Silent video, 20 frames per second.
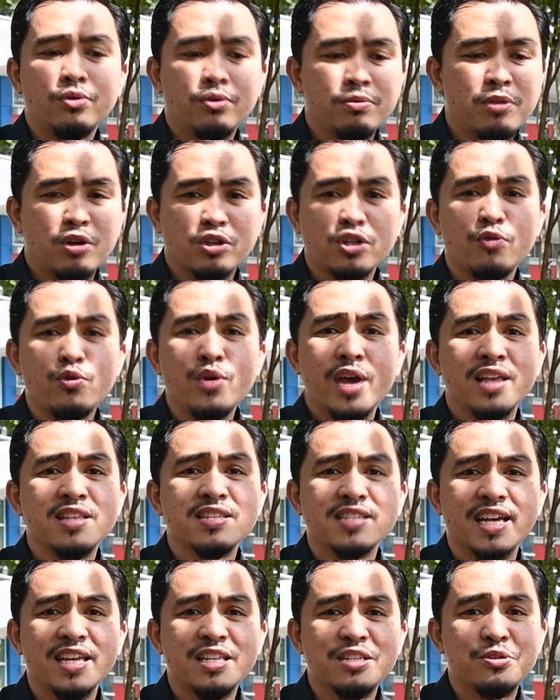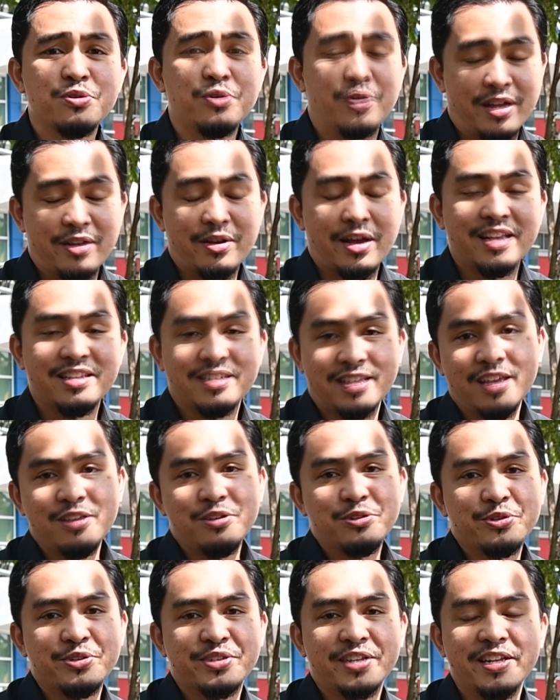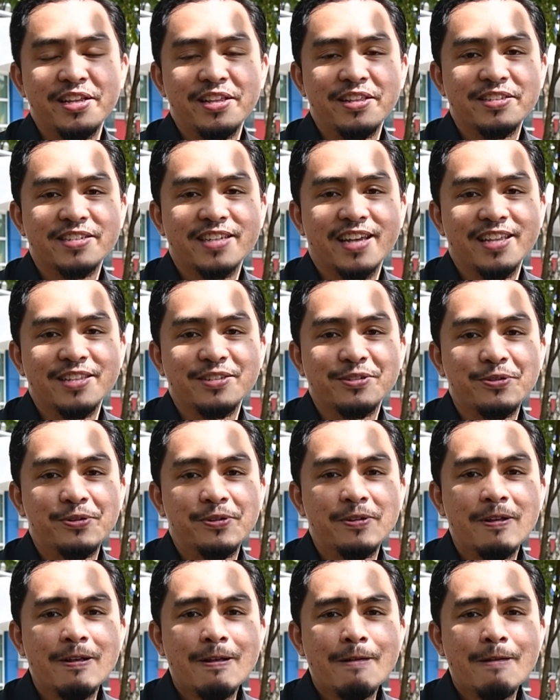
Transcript: because we are in science school, I used to study in science school,